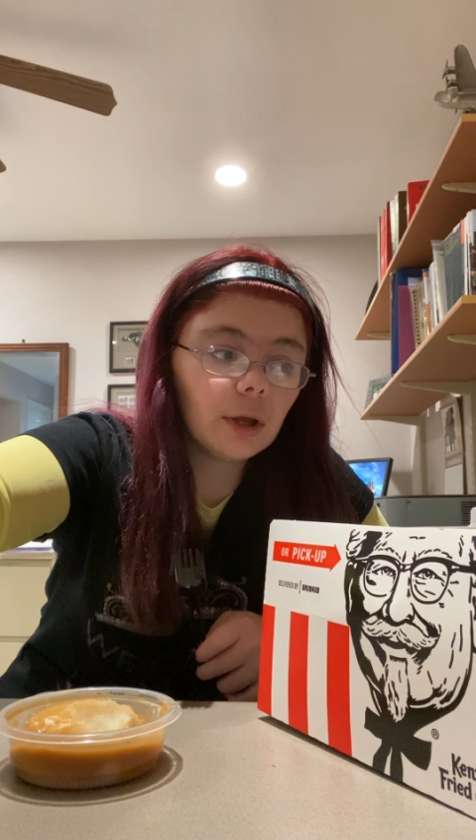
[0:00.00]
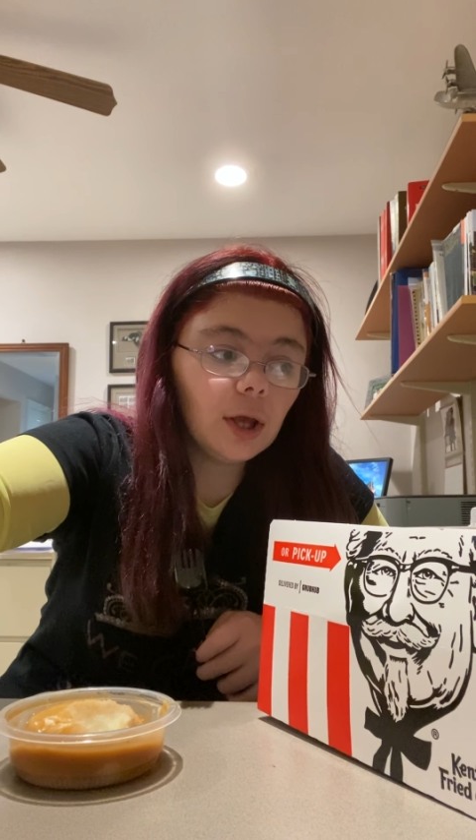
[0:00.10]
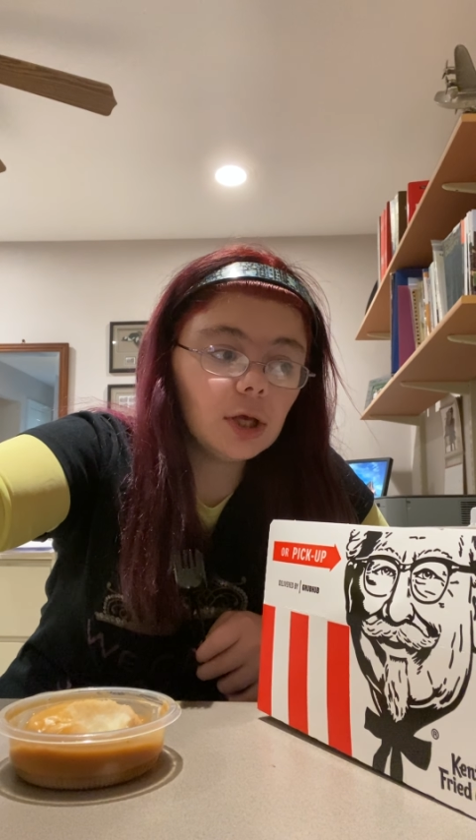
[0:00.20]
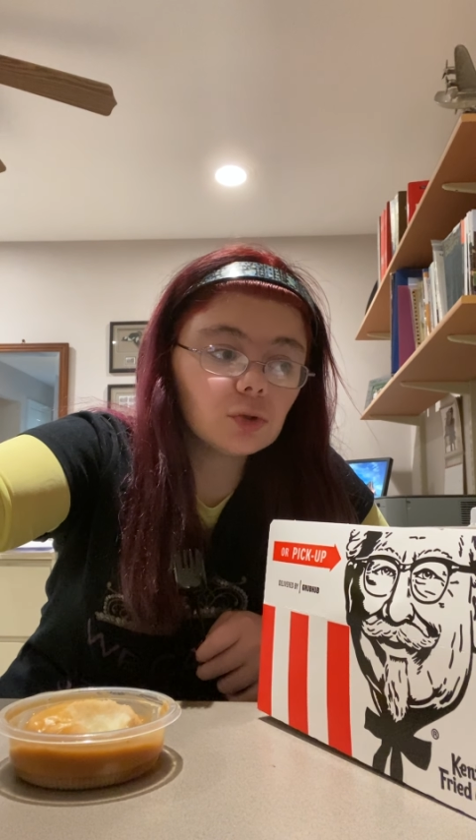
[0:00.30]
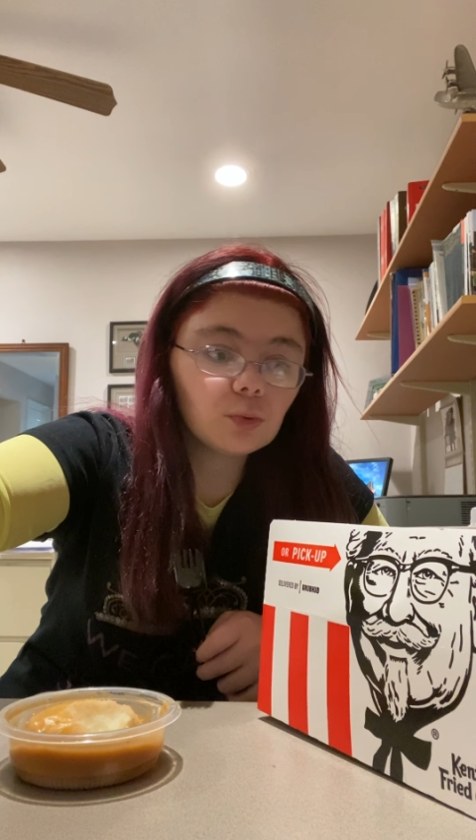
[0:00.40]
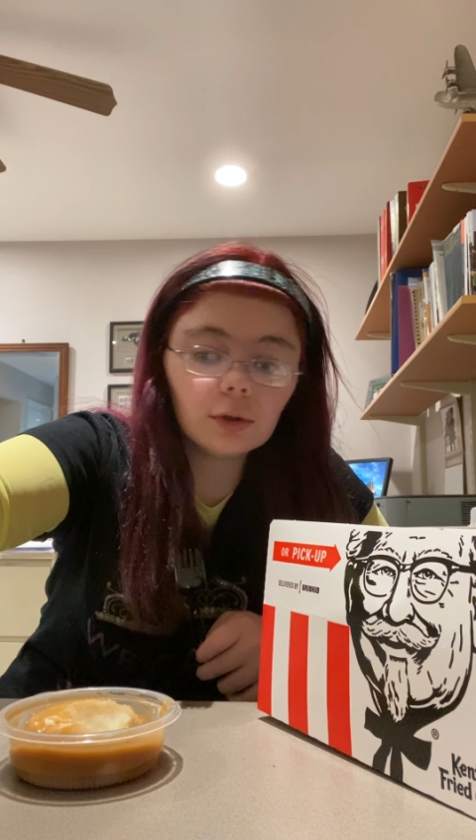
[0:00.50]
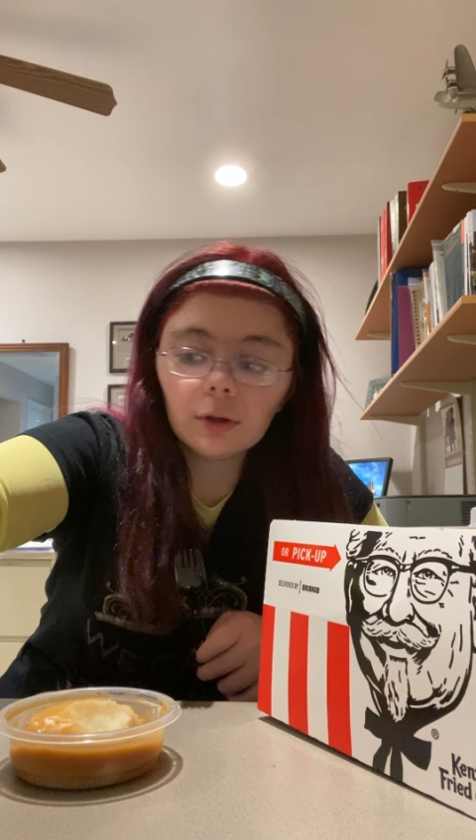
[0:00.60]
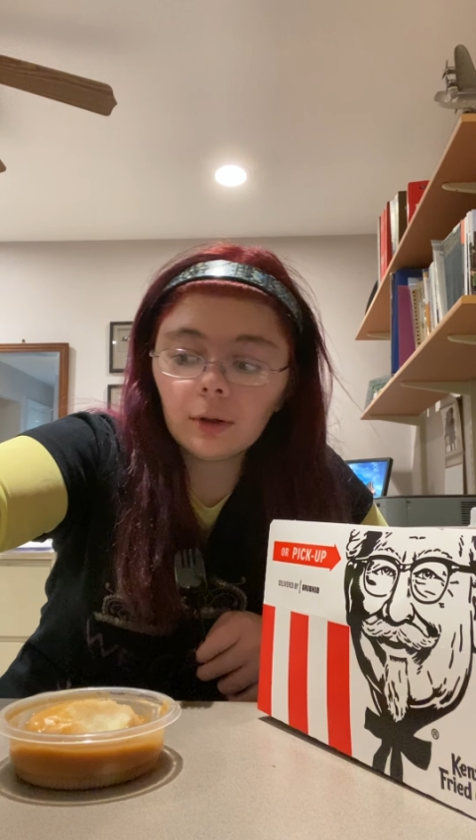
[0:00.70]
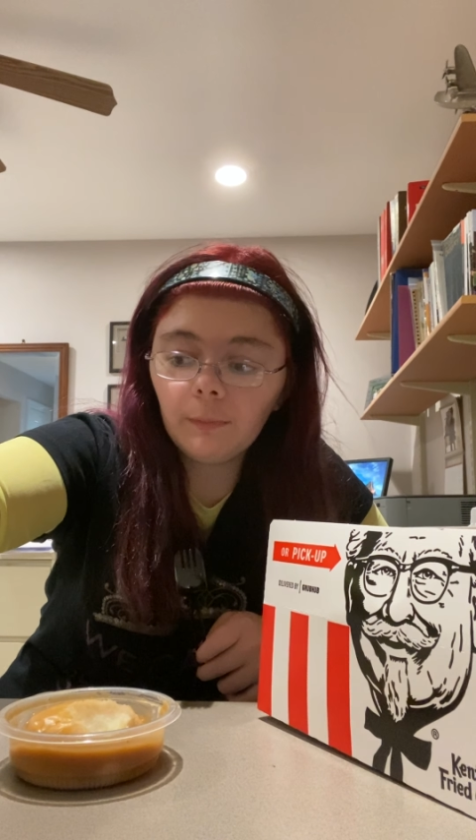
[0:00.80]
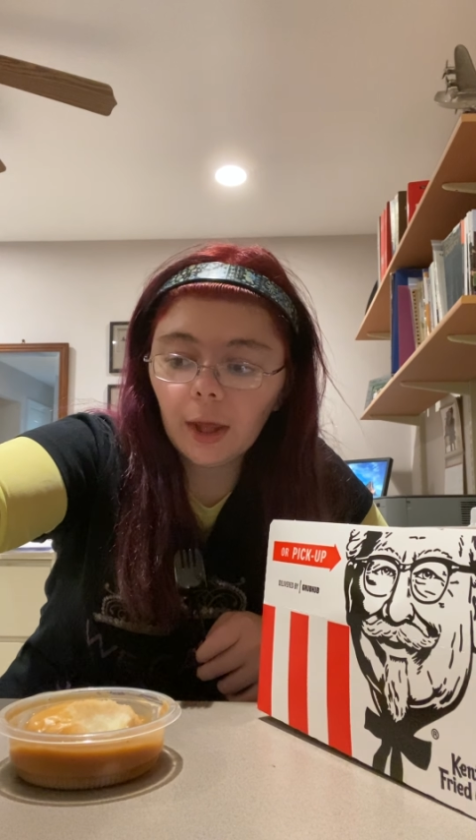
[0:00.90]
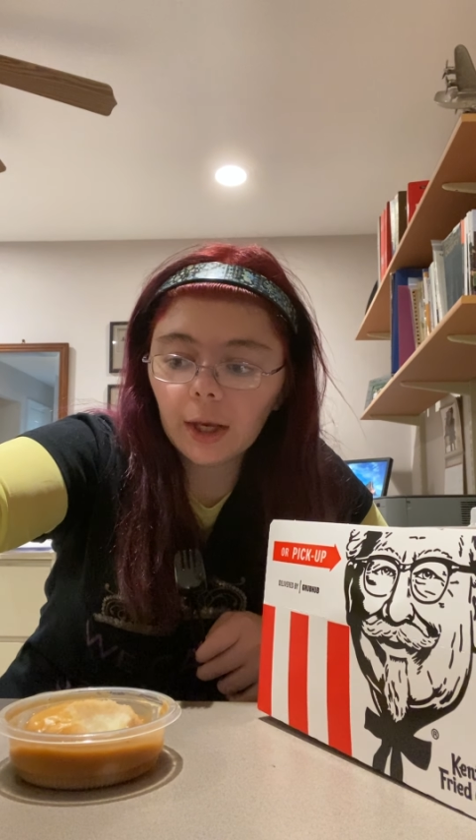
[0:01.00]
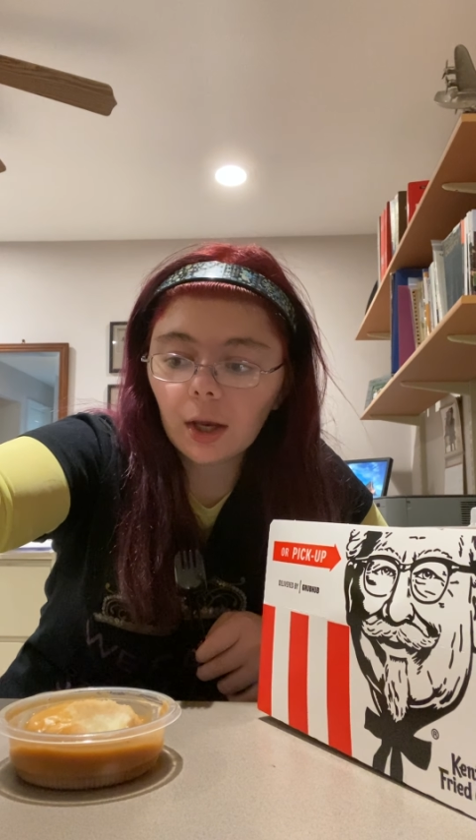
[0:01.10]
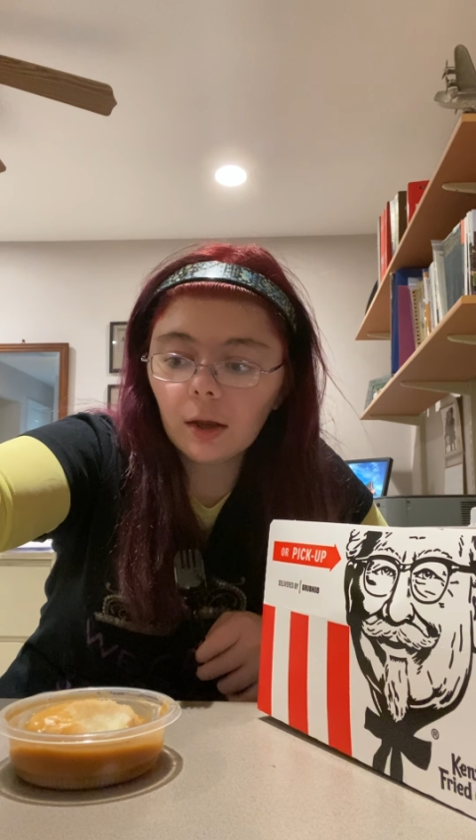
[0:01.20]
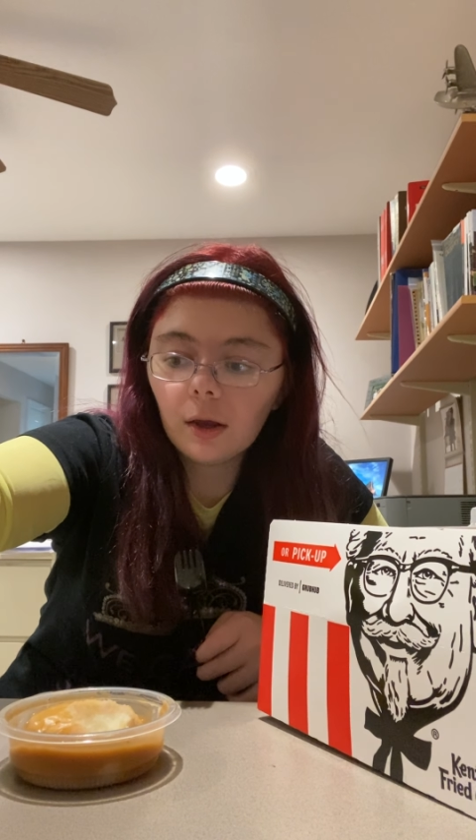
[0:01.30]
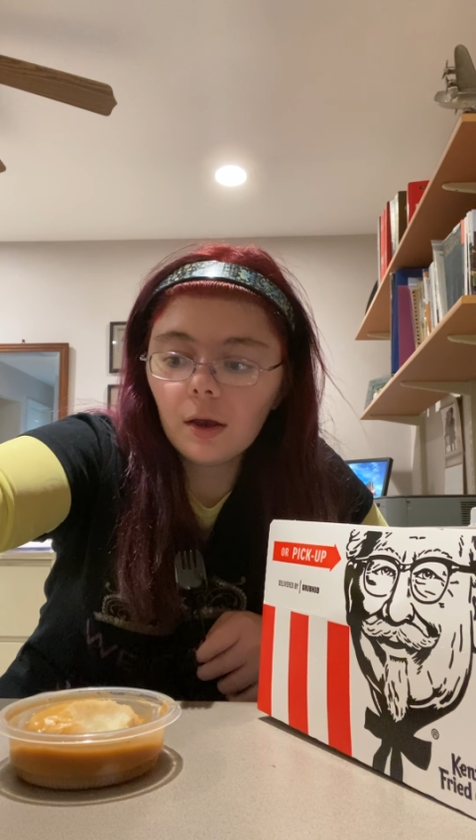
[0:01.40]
is really big